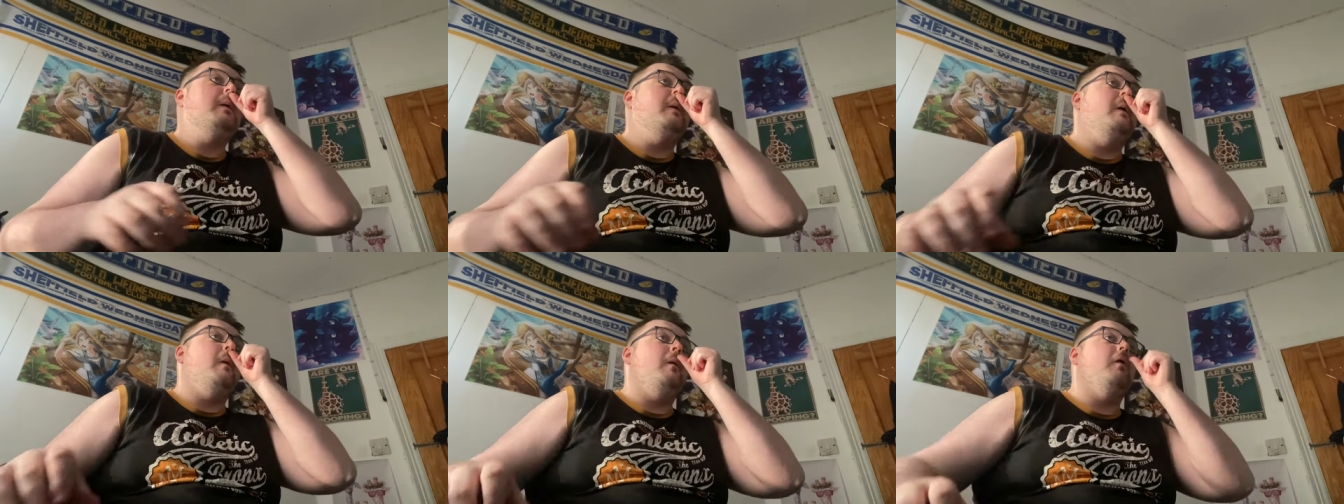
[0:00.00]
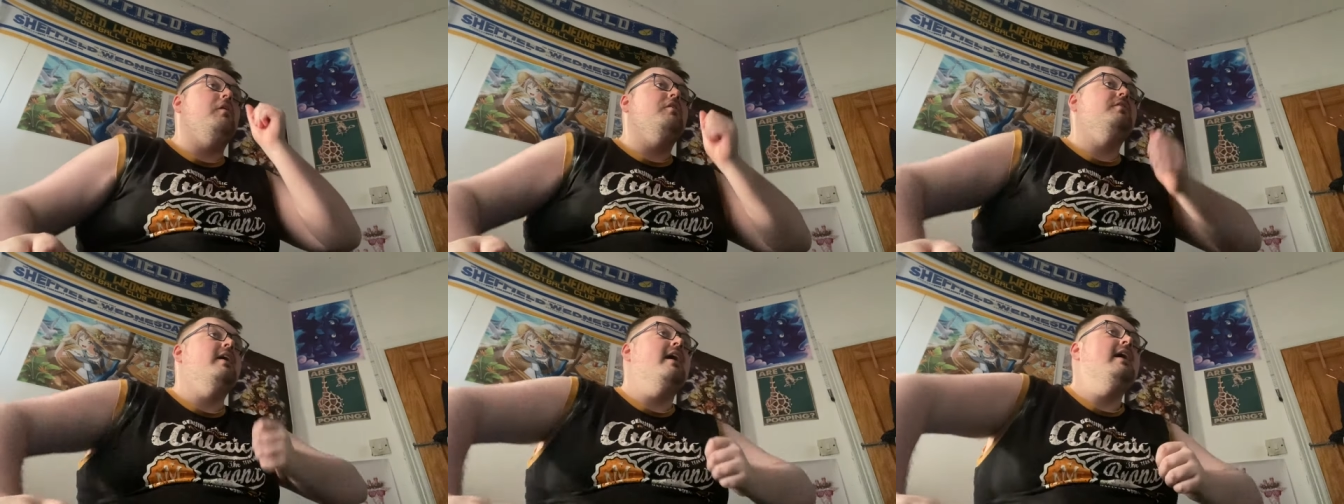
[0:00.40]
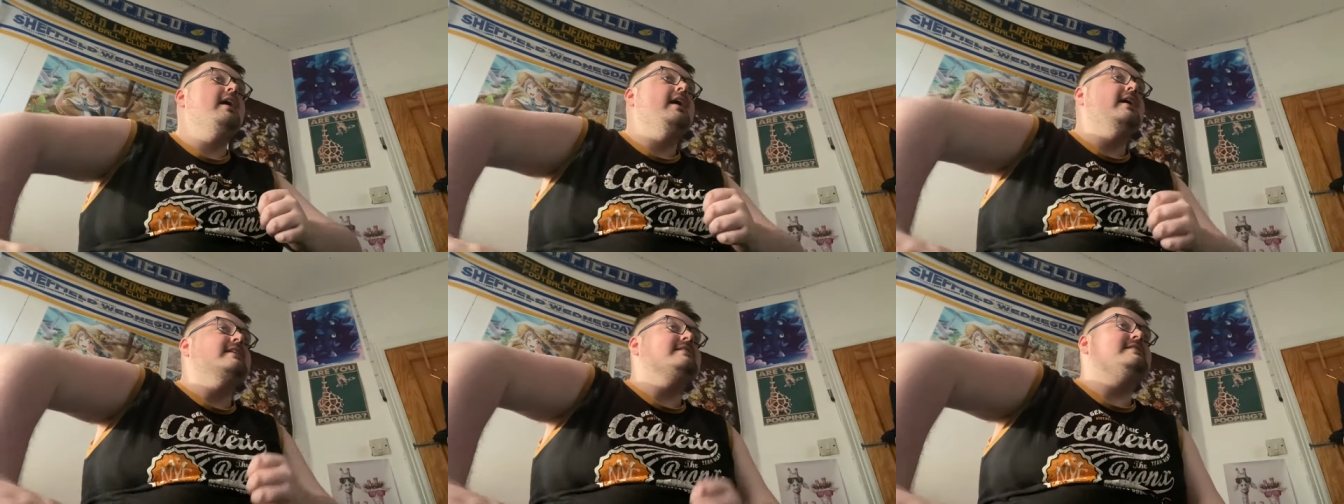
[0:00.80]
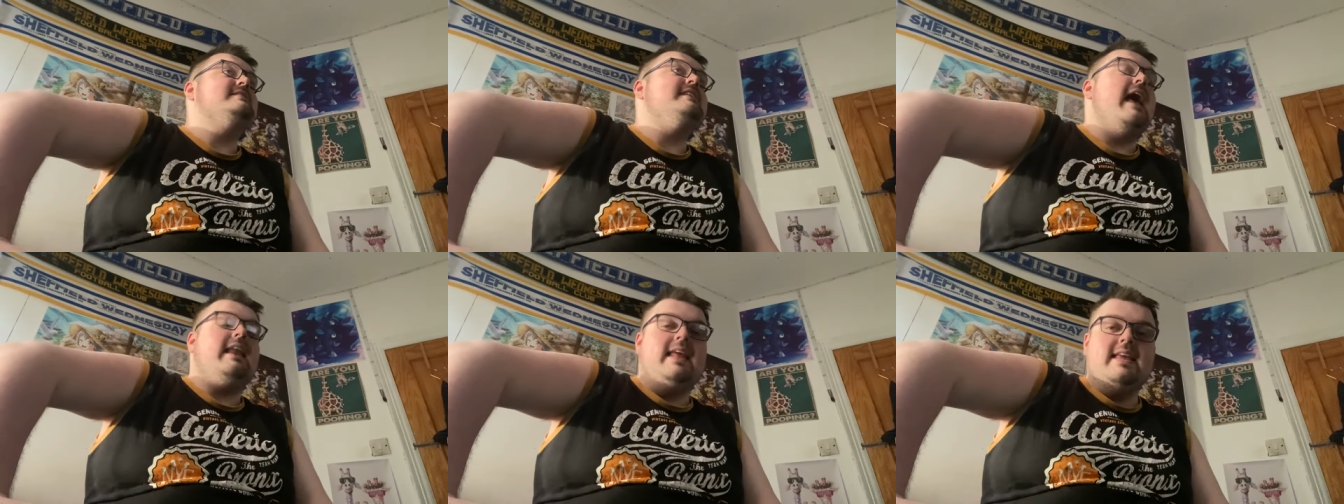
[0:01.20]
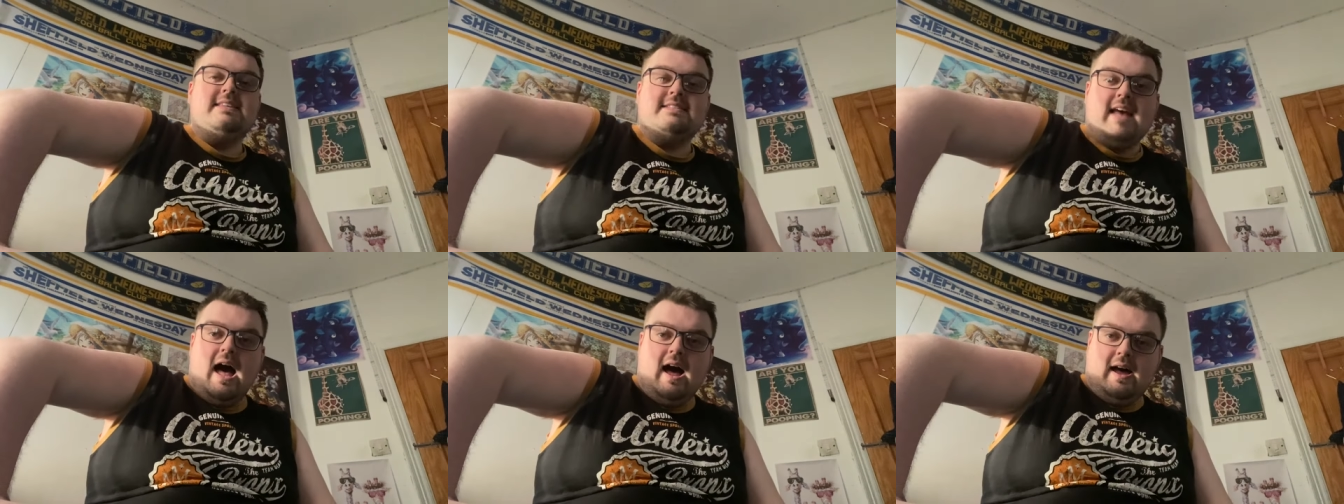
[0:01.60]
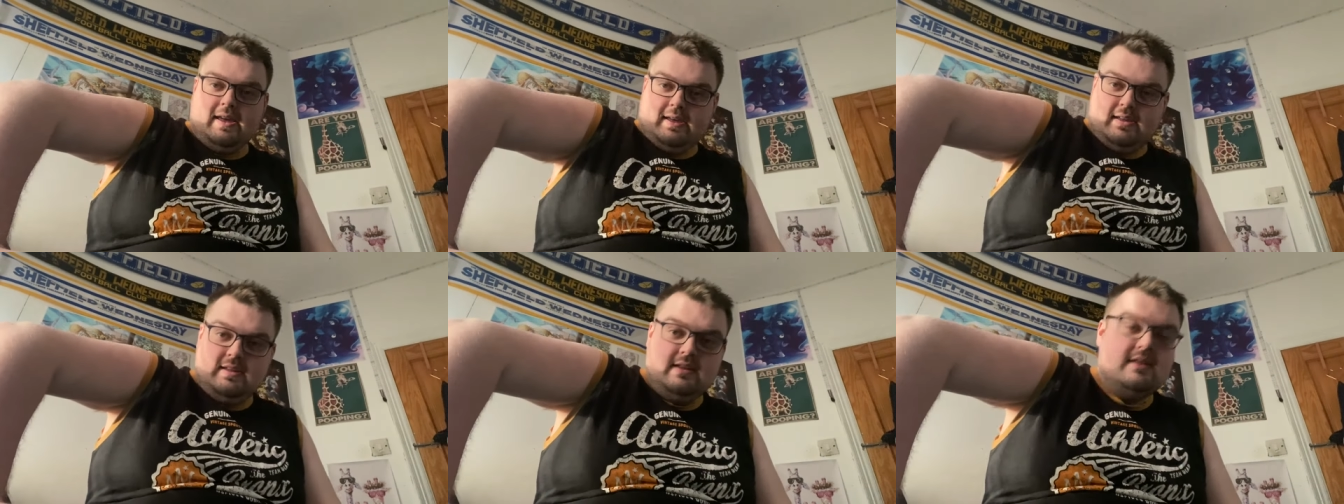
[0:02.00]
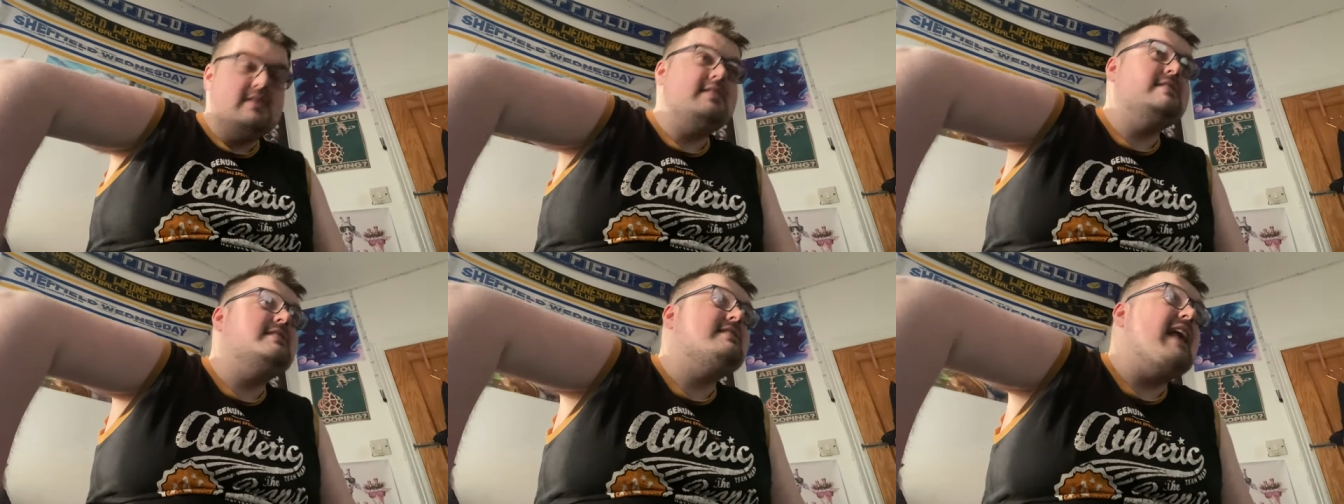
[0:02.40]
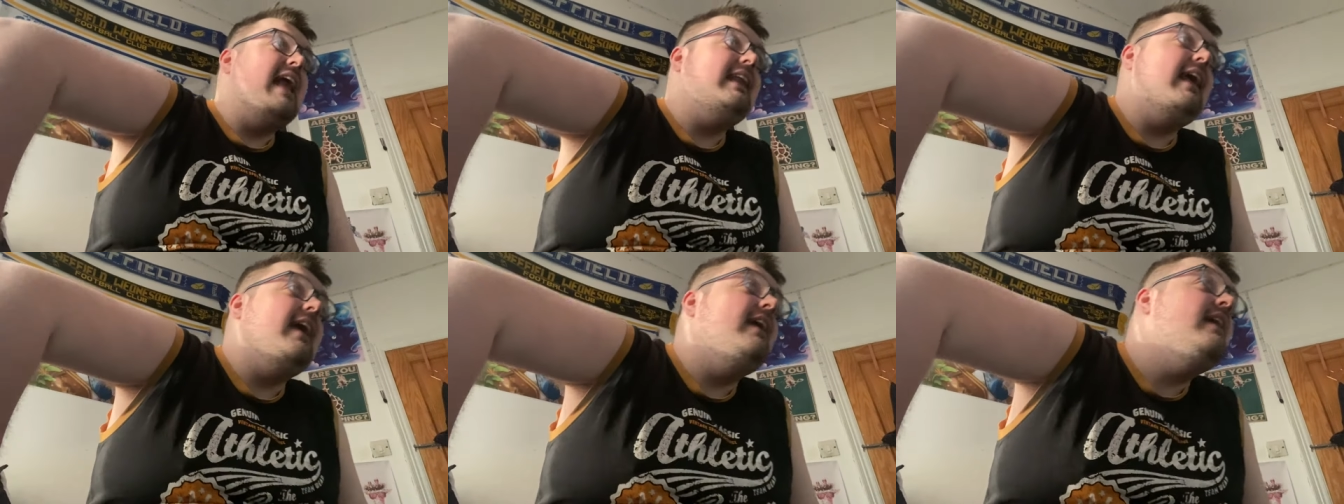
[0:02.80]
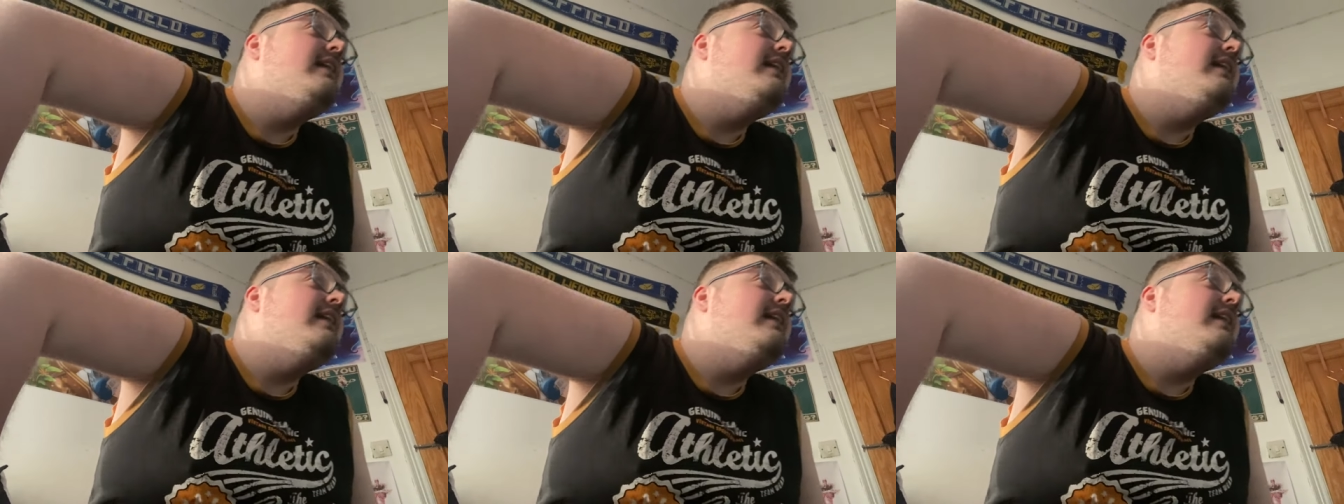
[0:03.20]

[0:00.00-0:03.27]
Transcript: called Zeddy Sai. Zeddy,